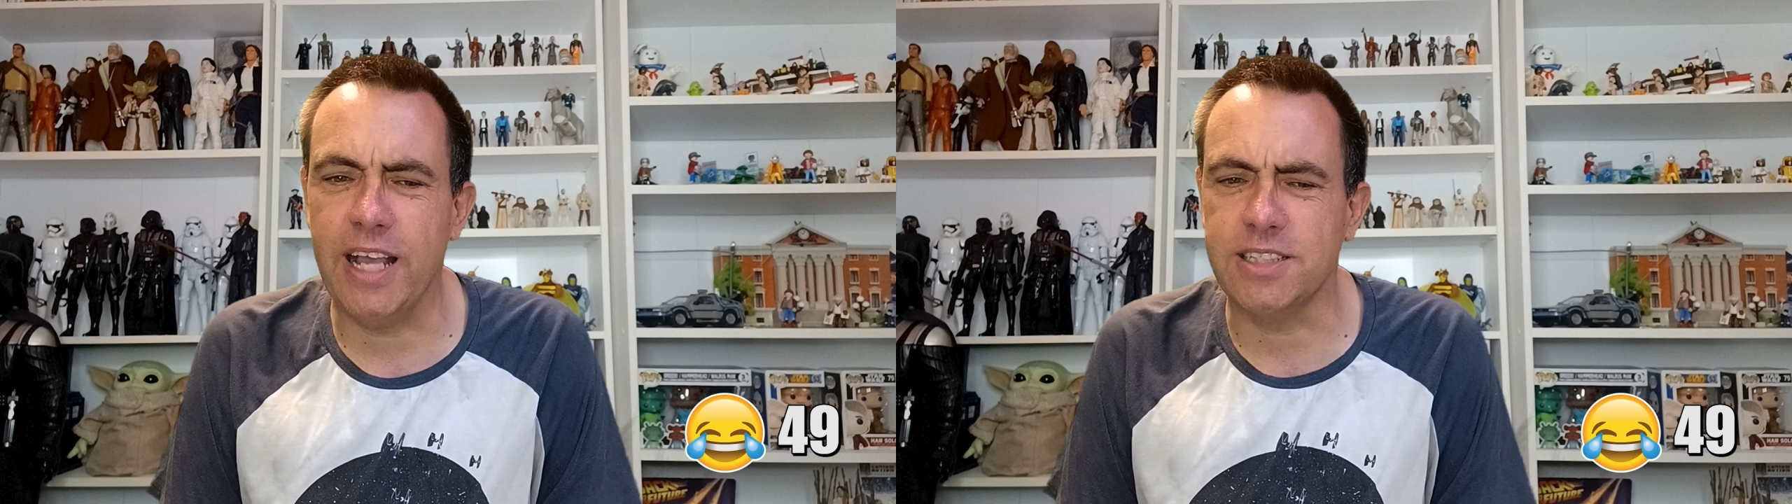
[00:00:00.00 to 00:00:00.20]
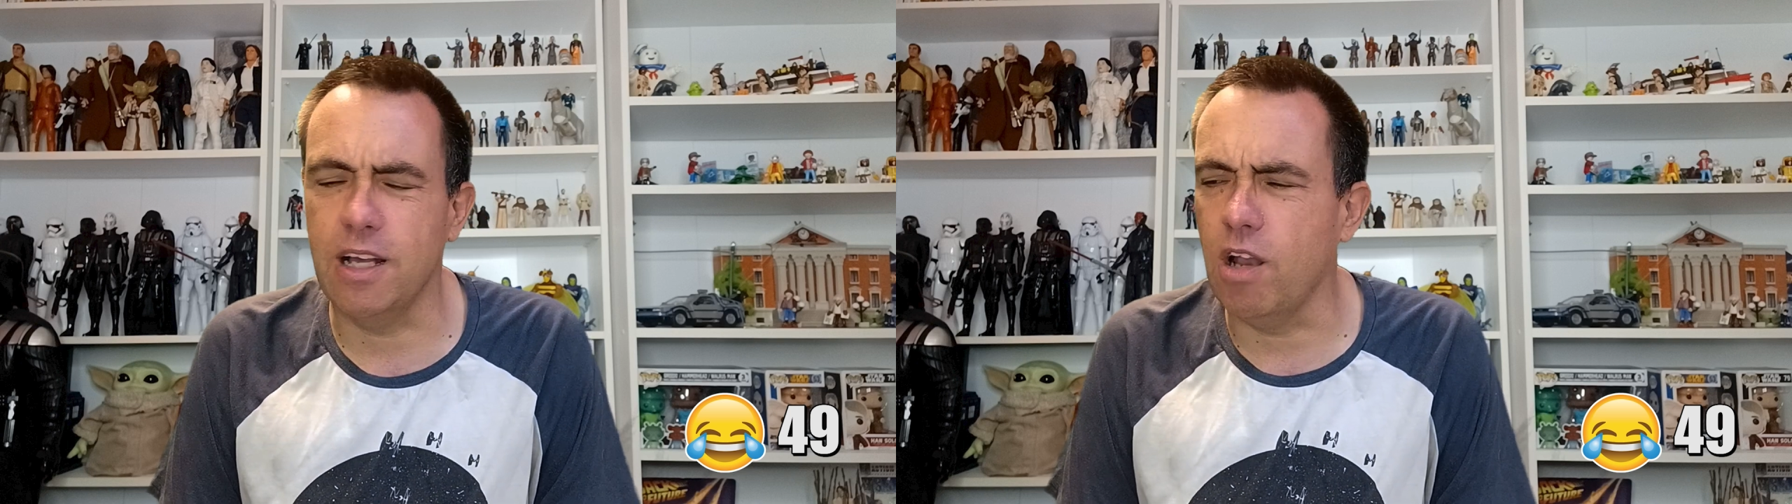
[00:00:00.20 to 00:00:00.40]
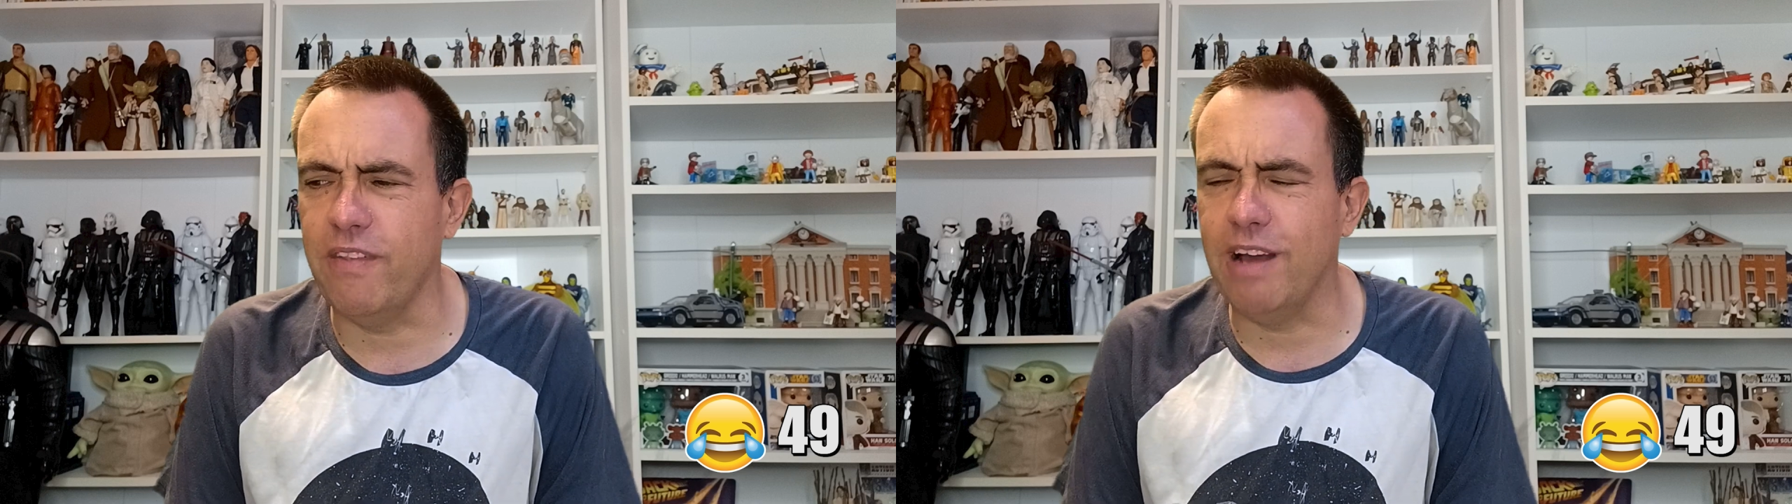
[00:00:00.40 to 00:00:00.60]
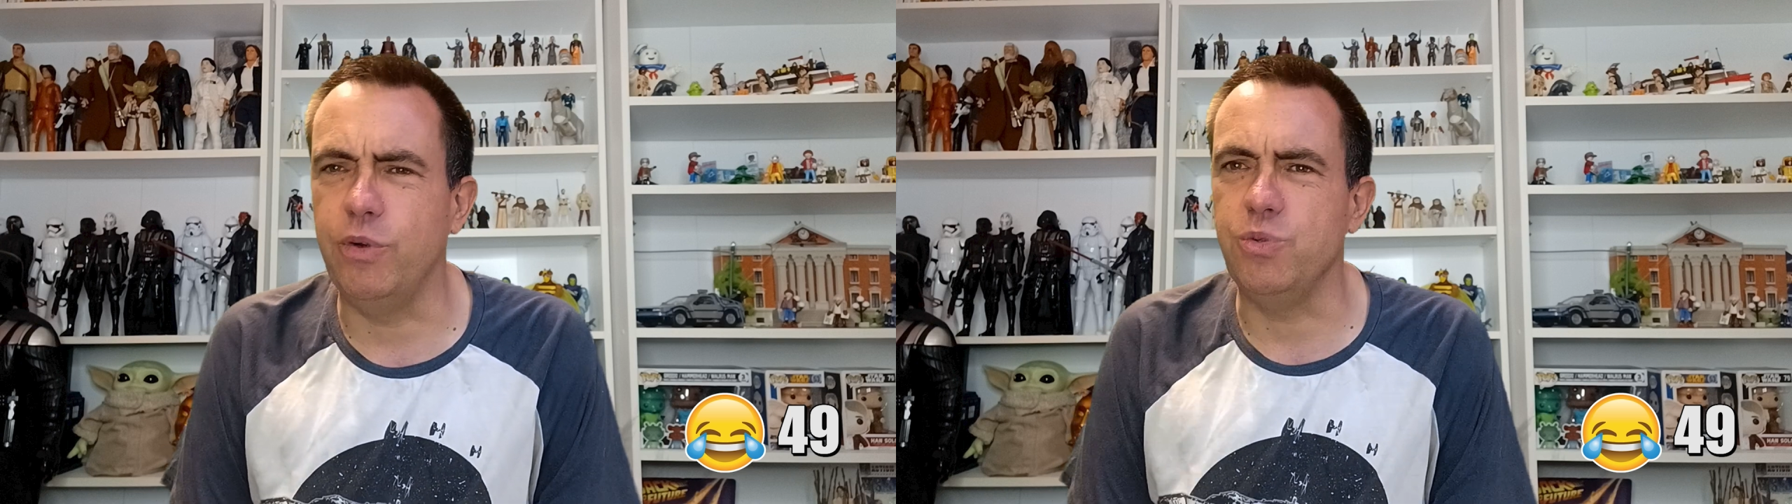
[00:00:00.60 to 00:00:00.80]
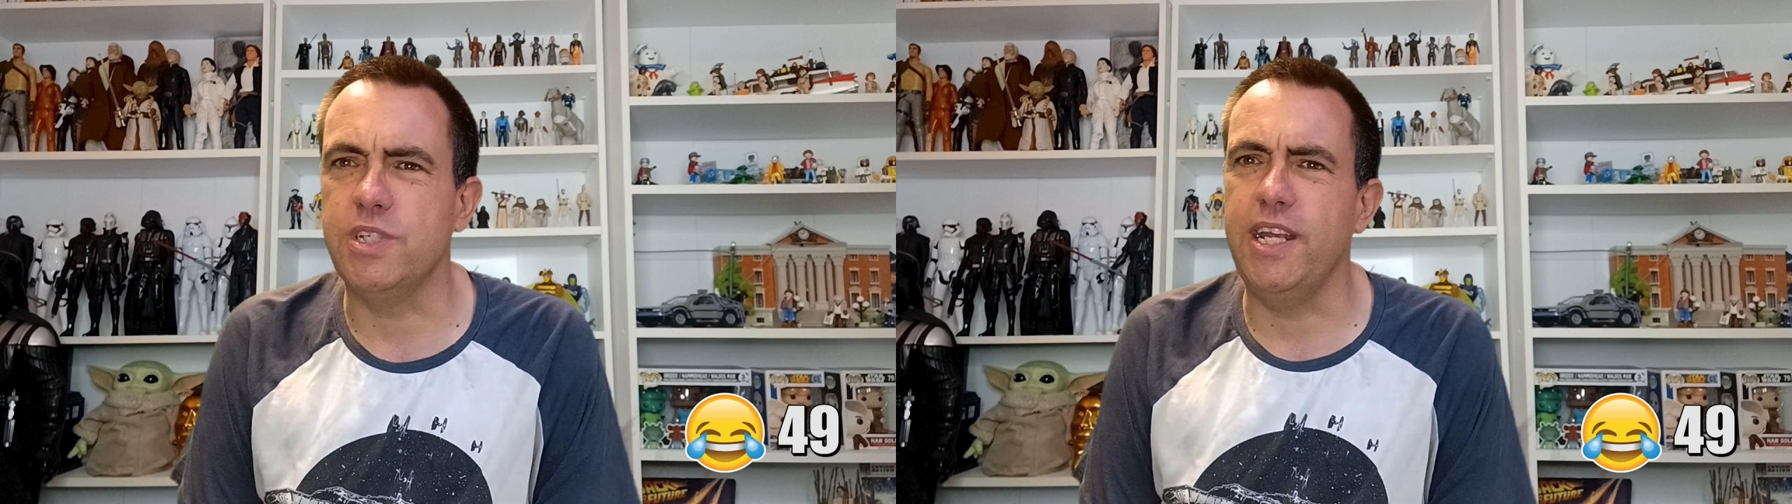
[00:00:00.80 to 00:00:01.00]
guess a lot of
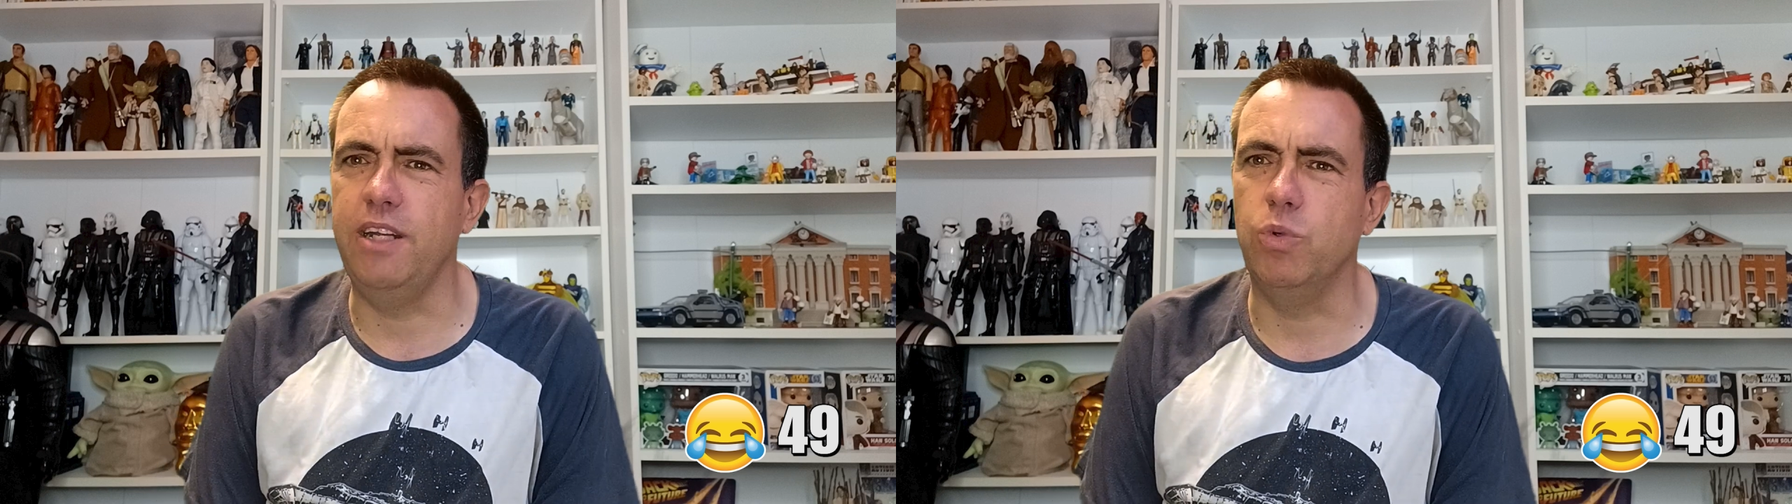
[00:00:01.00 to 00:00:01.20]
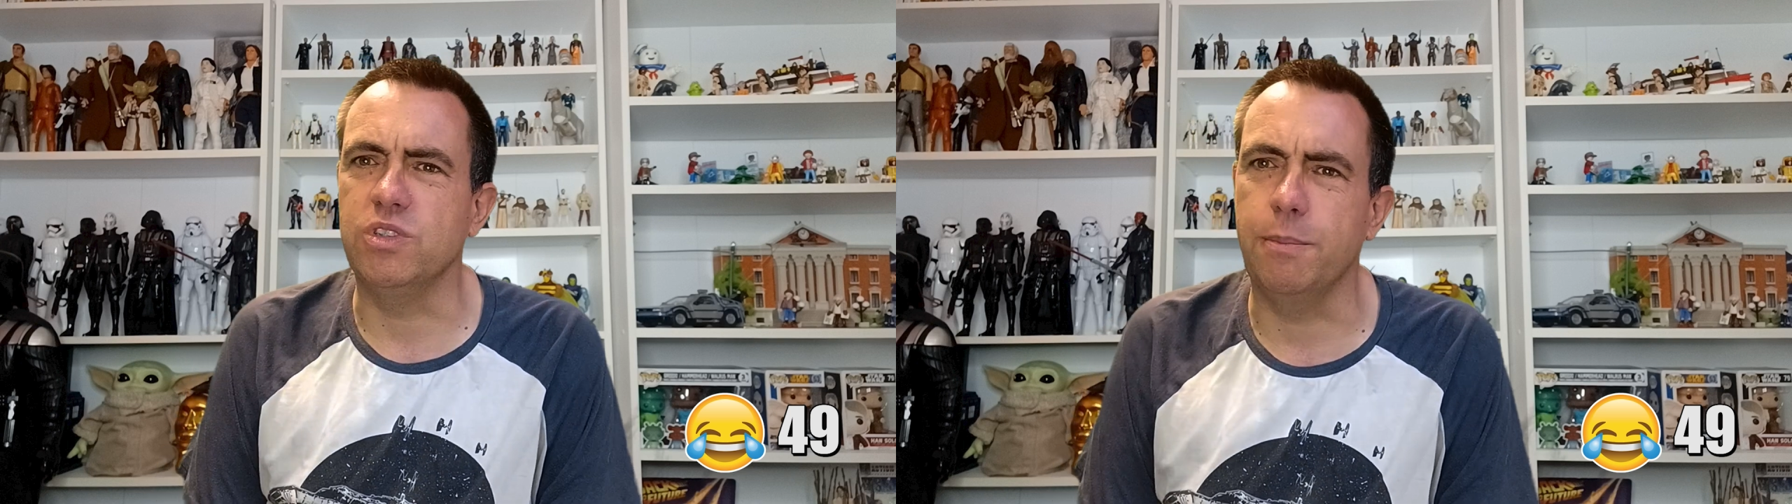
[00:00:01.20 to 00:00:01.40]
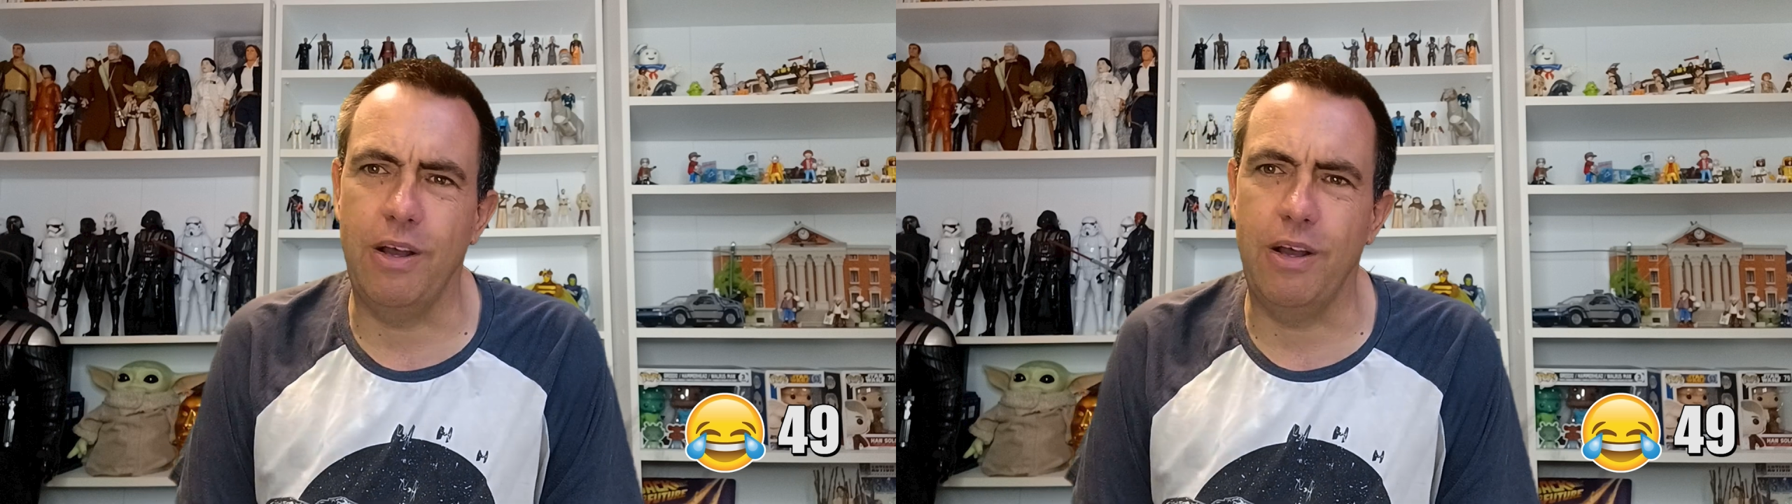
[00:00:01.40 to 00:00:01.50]
that routine was